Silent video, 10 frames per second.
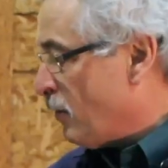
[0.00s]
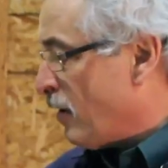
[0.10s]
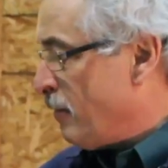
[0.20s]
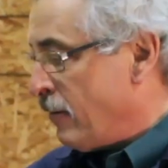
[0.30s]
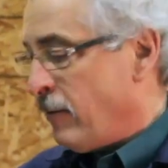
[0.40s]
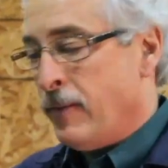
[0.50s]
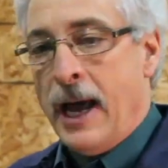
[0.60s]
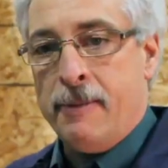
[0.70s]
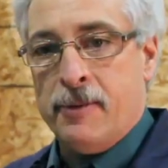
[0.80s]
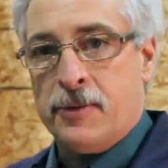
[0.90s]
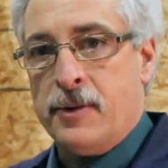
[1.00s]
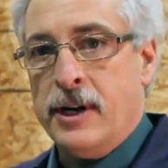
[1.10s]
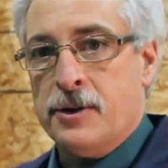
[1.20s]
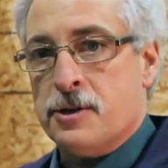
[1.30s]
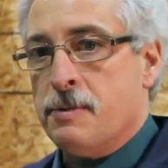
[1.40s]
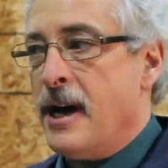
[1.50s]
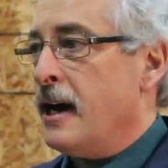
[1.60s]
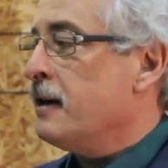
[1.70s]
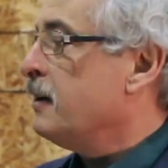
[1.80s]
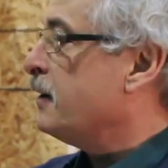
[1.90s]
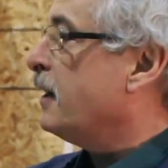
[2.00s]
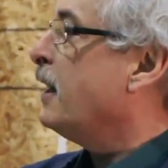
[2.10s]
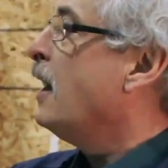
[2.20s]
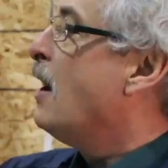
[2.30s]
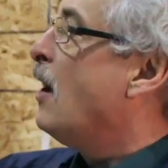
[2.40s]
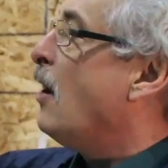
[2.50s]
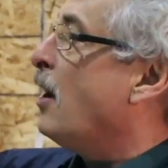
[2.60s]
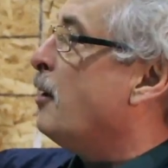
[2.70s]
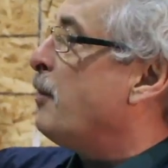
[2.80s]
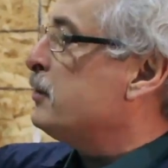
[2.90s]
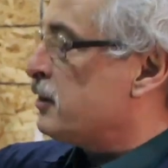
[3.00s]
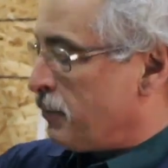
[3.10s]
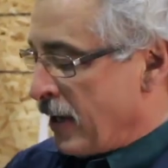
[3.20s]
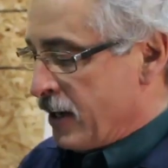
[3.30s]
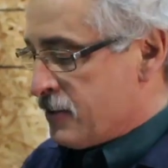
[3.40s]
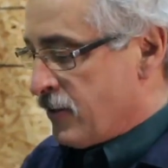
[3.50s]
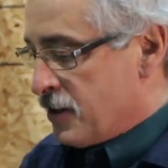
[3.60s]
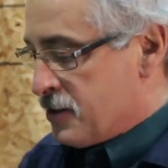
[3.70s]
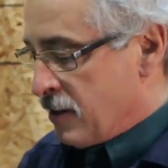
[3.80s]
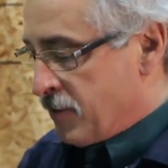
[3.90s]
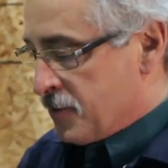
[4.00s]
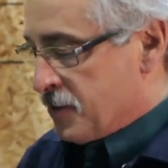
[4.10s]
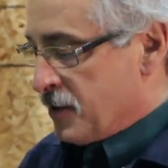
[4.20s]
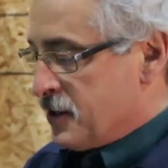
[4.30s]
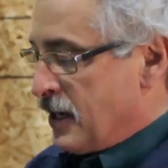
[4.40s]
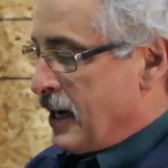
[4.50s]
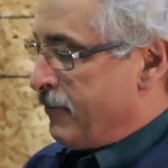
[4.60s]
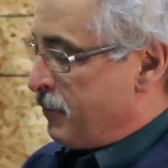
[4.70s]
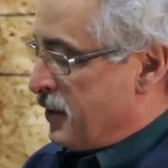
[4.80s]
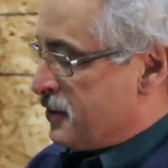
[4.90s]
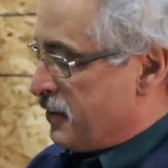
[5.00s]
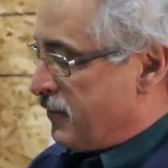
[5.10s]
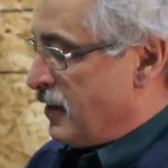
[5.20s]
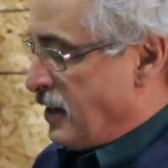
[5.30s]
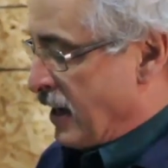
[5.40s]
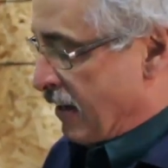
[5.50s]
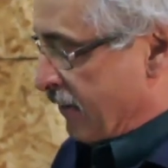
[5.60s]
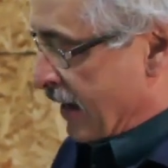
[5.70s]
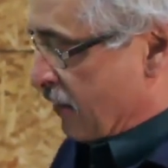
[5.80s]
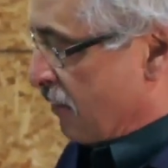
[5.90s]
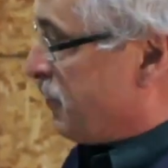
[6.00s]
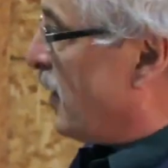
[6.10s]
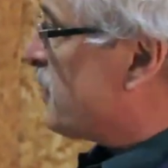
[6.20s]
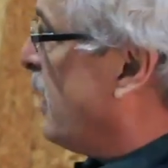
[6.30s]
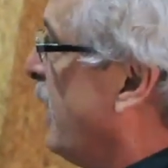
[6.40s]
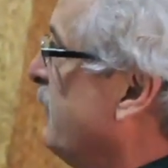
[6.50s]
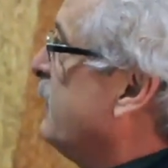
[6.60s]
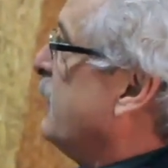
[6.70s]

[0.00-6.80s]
and you want a minimum lap of three inches back, okay. On the post applied, it's very simple. As you can see, I have a piece of the, uh, the Vycor Plus cut,